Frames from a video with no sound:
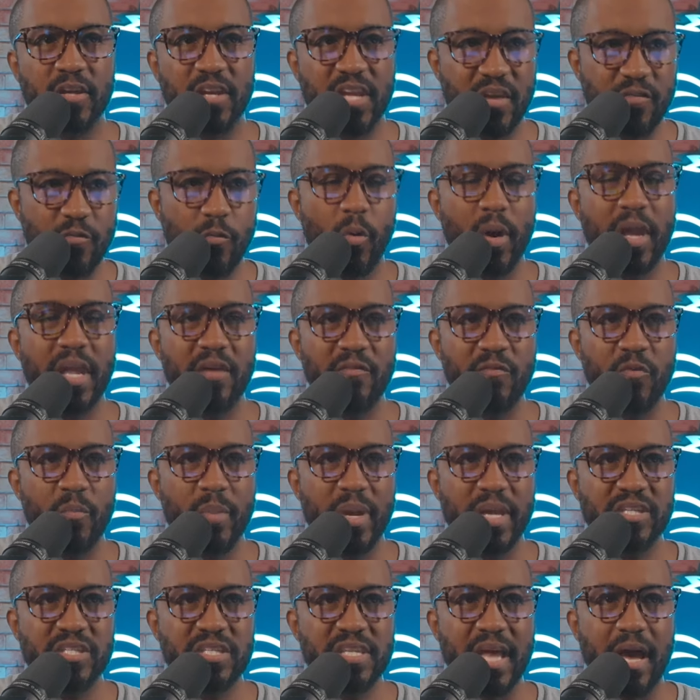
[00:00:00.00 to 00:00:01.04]
the giveaway
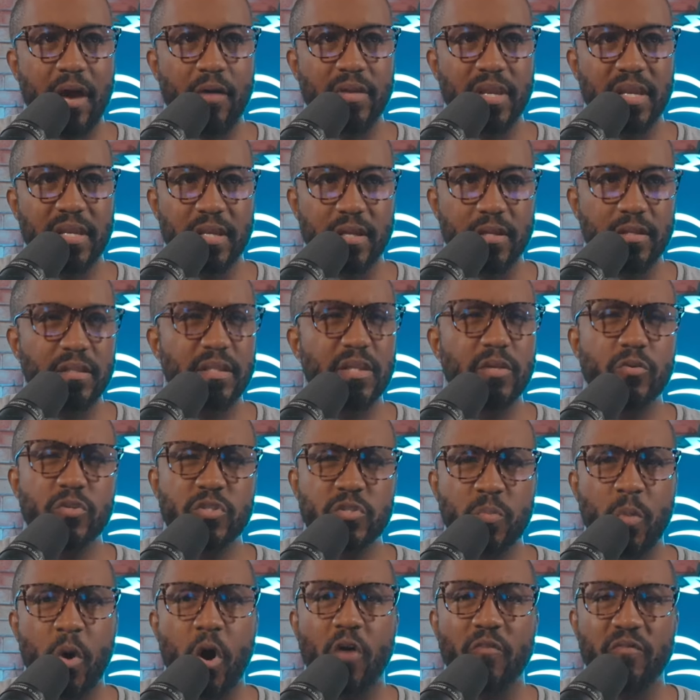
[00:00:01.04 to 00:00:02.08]
information out in a
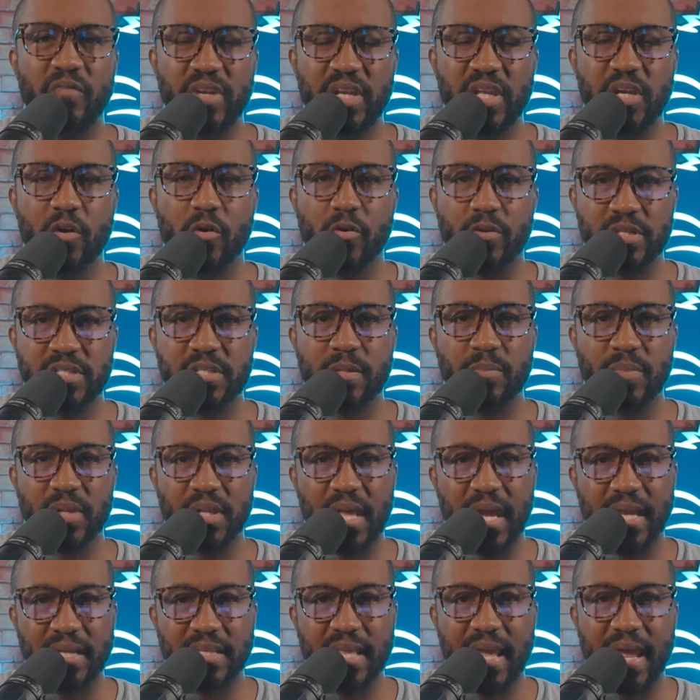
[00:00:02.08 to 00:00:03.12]
little small video or
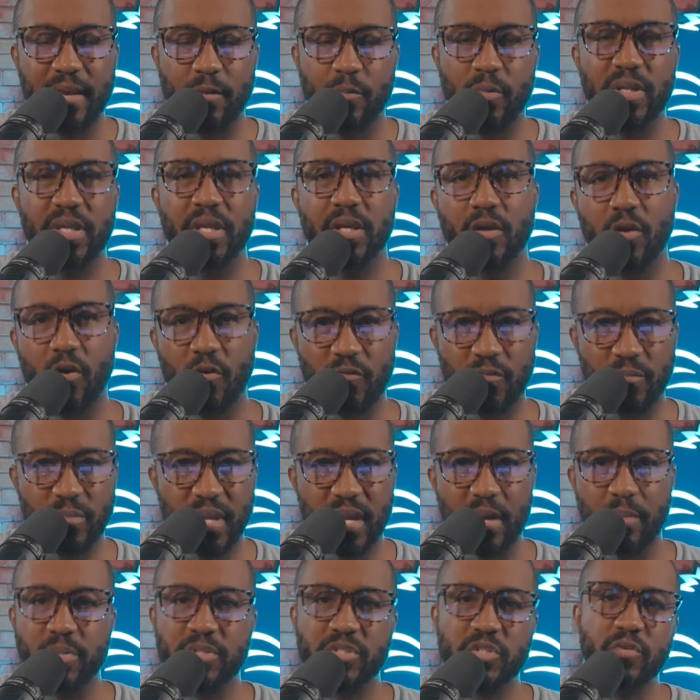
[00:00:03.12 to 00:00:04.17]
something like that, and we can go from
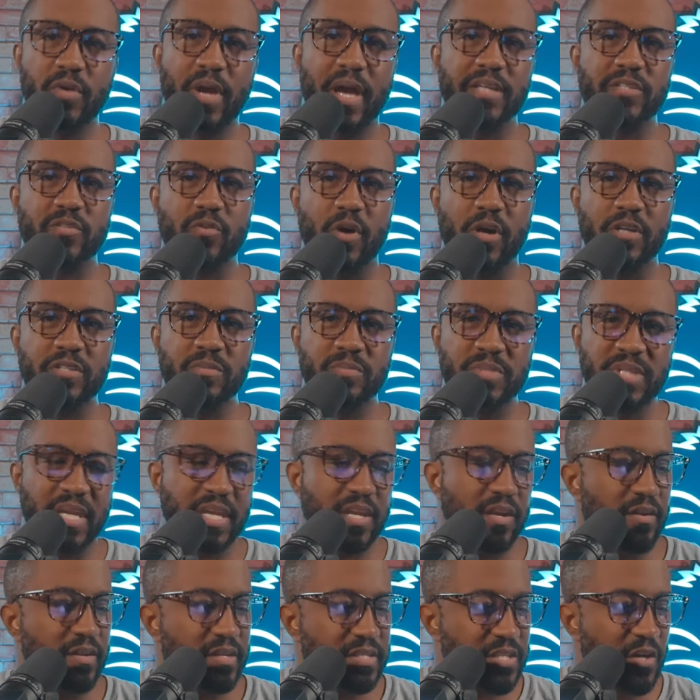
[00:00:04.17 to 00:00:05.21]
there. But you guys are awesome.
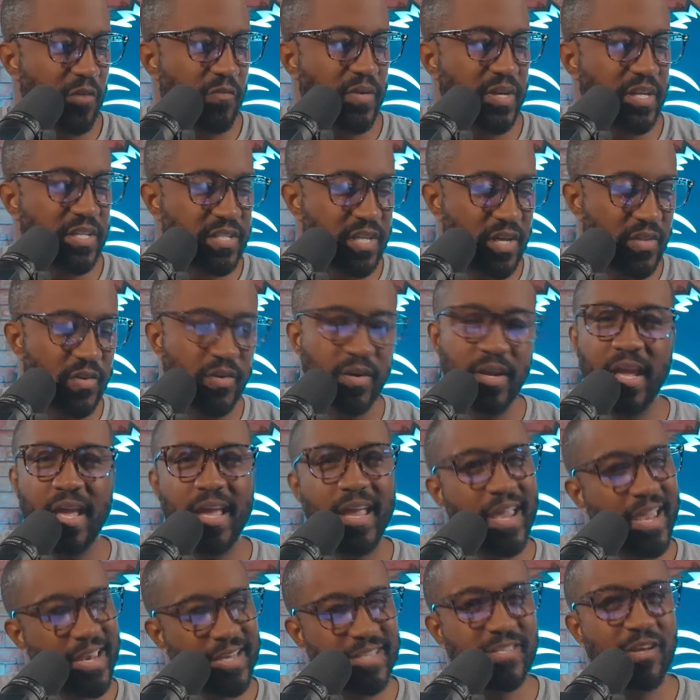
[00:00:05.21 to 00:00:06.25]
Take care of yourself and each other.
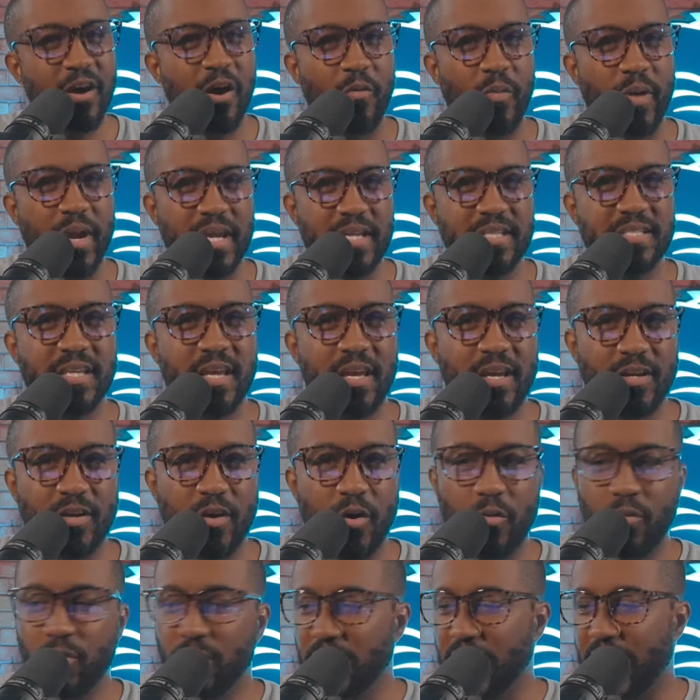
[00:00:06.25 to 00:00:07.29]
And as always,
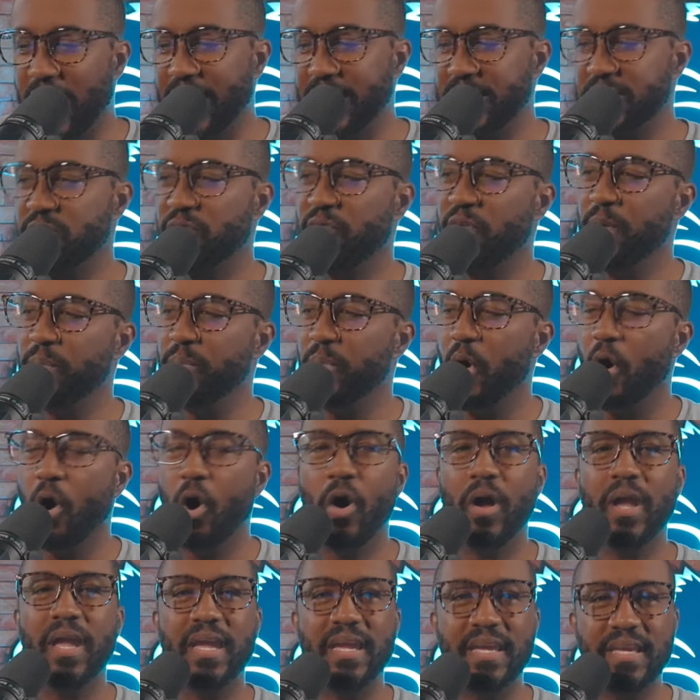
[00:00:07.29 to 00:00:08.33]
go Lions.
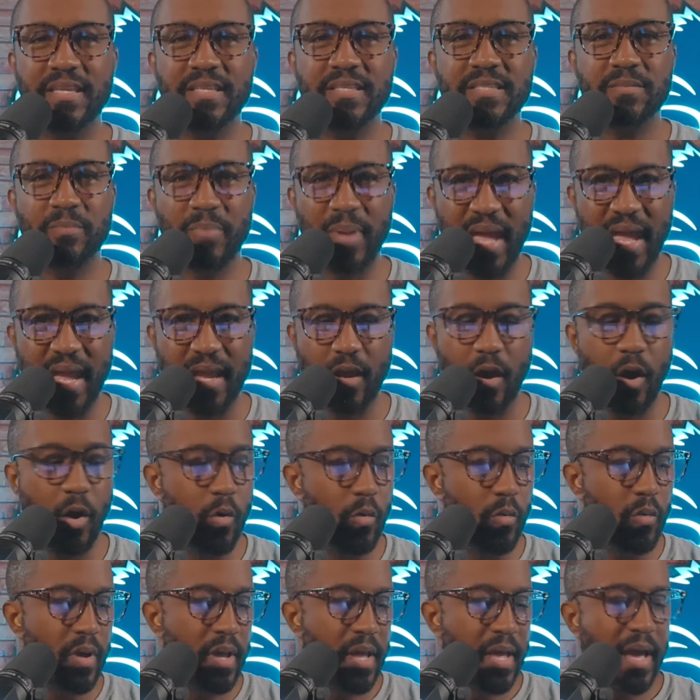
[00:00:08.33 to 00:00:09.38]
Football is back.
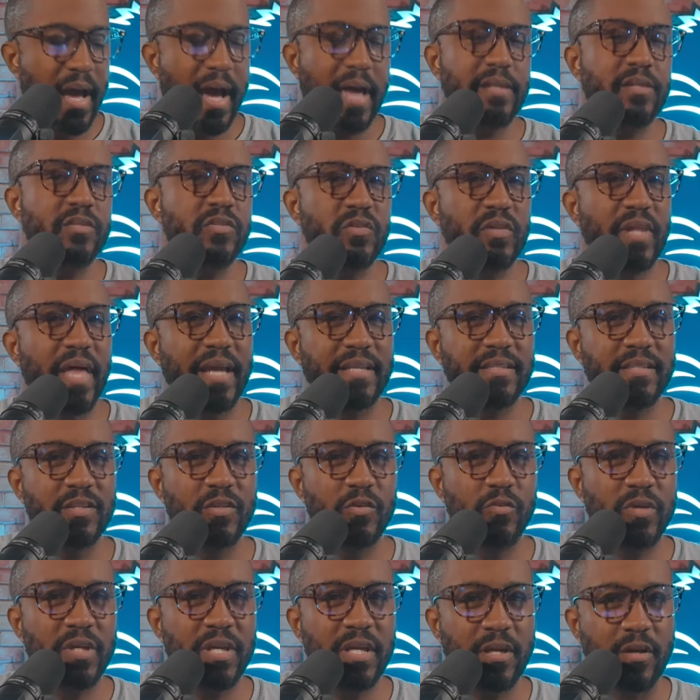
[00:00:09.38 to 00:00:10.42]
Oh, how did you like
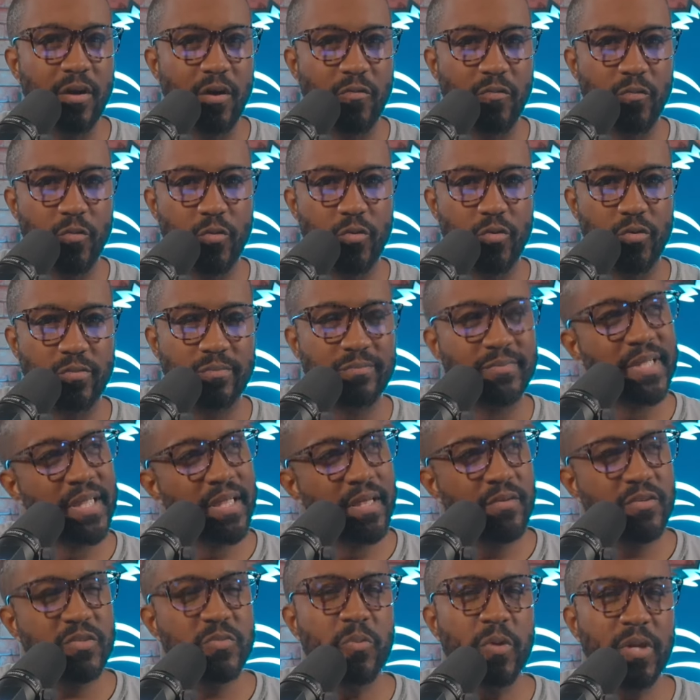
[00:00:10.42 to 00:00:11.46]
the new kickoff rule?
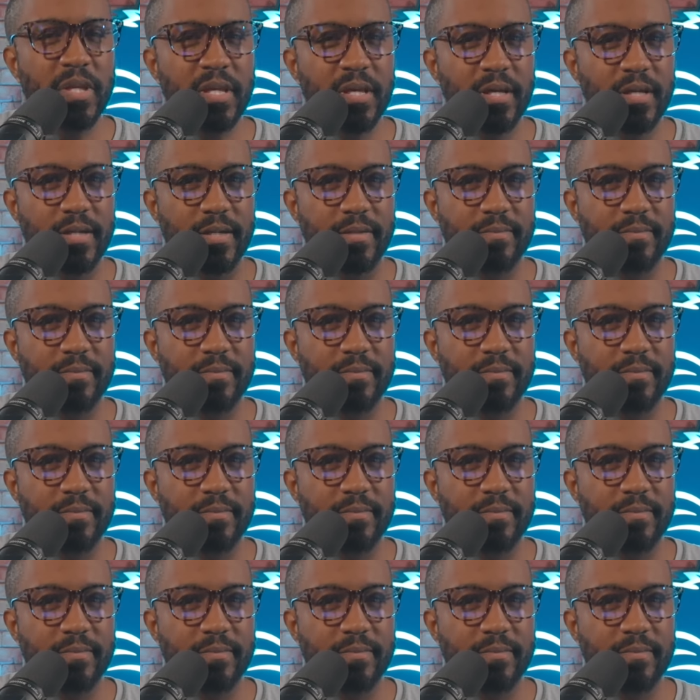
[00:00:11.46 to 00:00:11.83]
It's pretty